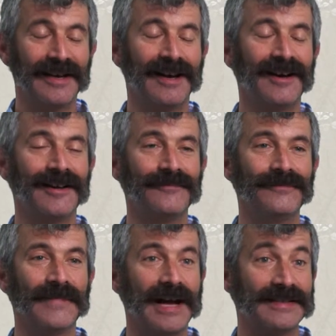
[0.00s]

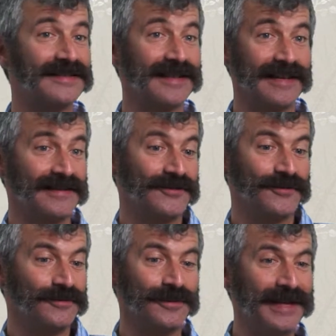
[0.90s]
um, I decided
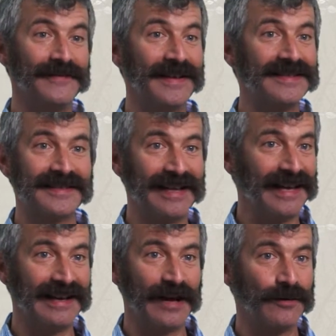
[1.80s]
to
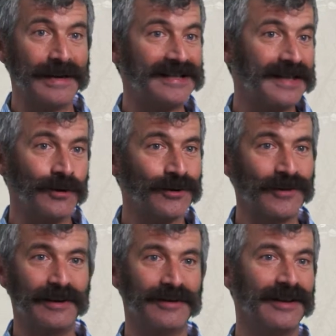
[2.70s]
investigate how to make
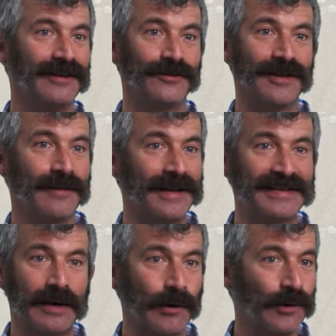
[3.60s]
sauerkraut. And I learned how to make
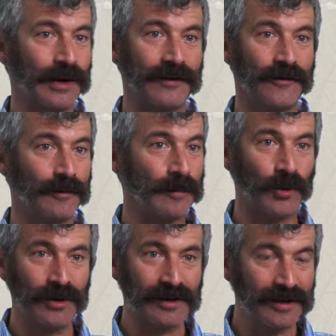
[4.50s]
sauerkraut from a
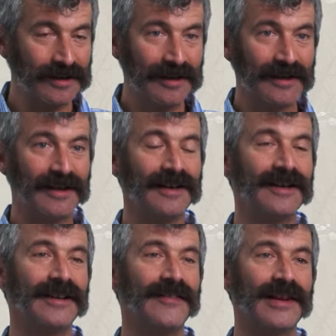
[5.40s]
book.
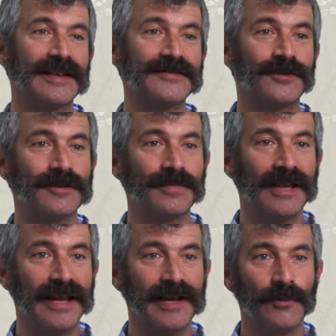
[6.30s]
Uh, and then I started
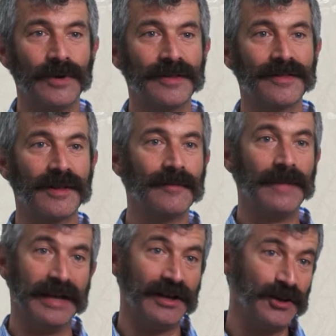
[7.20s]
playing with uh,
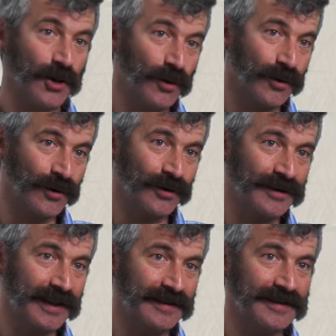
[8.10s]
making yogurt
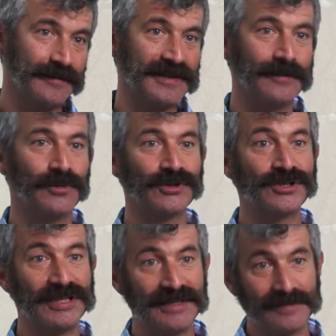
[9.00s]
yogurt and some simple
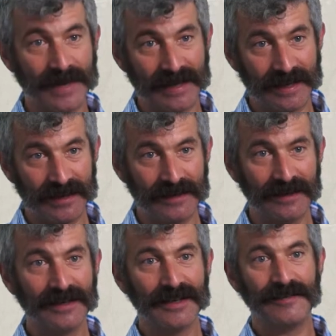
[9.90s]
cheese
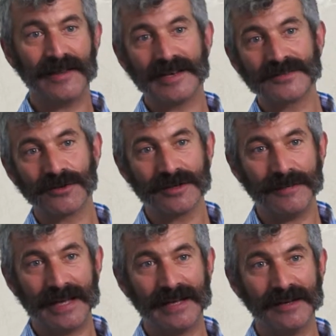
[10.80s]
making. Then I started
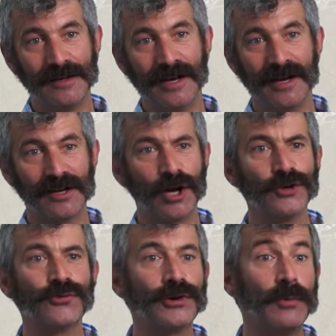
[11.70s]
making uh,
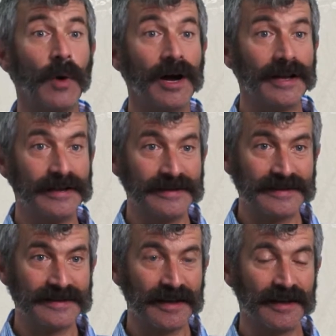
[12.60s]
country
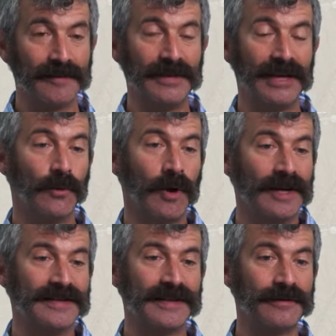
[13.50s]
wines, uh, meaning
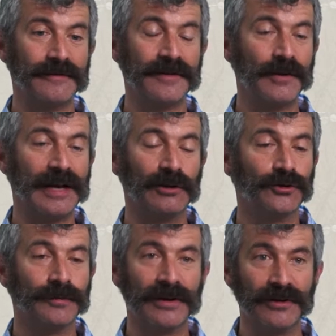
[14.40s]
wines out of you know
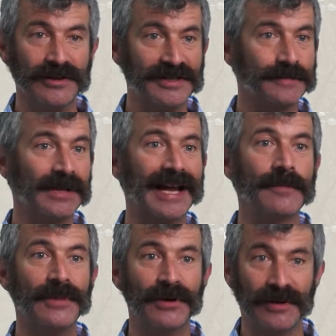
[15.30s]
elderberries,
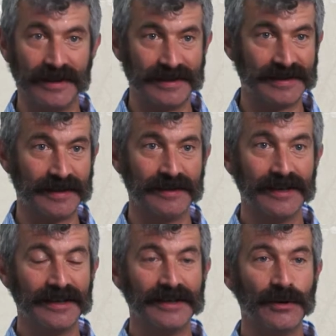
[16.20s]
blackberries, and
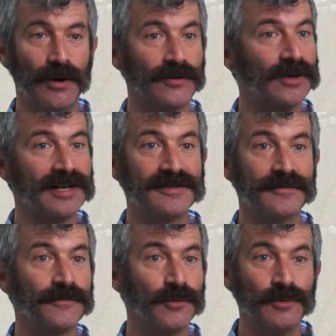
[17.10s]
you know other kinds of
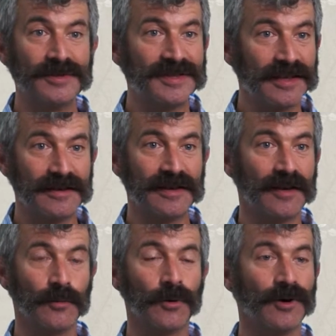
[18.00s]
fruits that
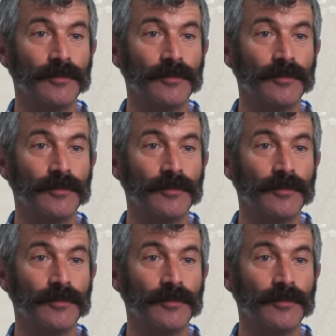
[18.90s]
uh, were